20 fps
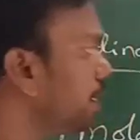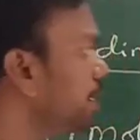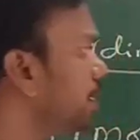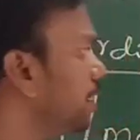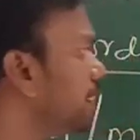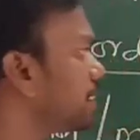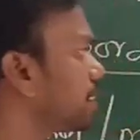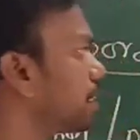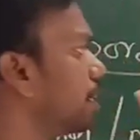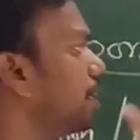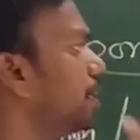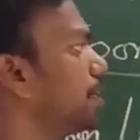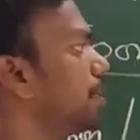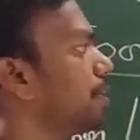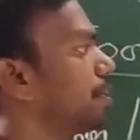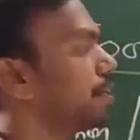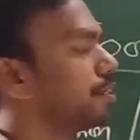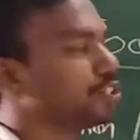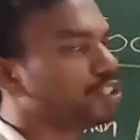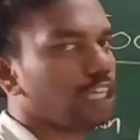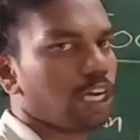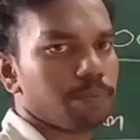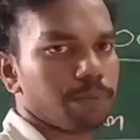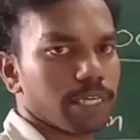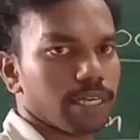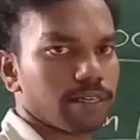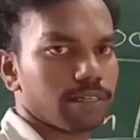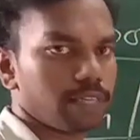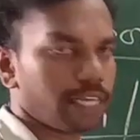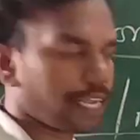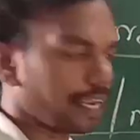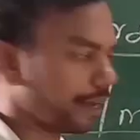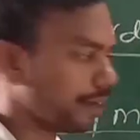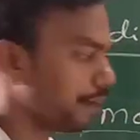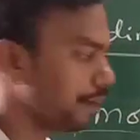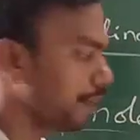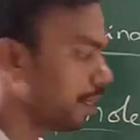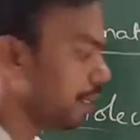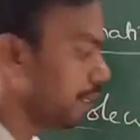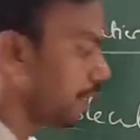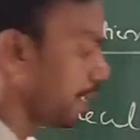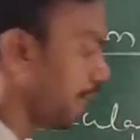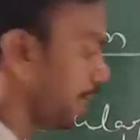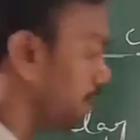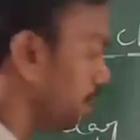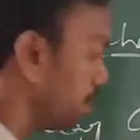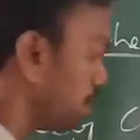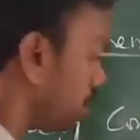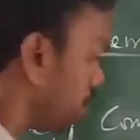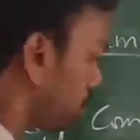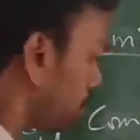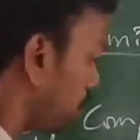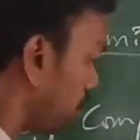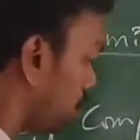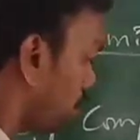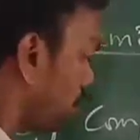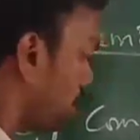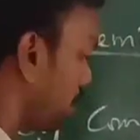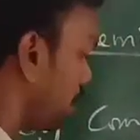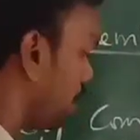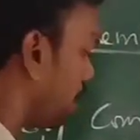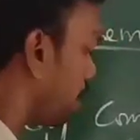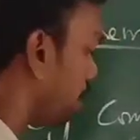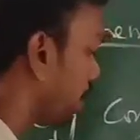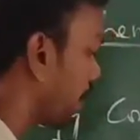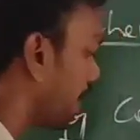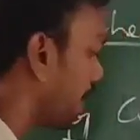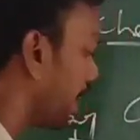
in this chapter. Okay, right. So here we can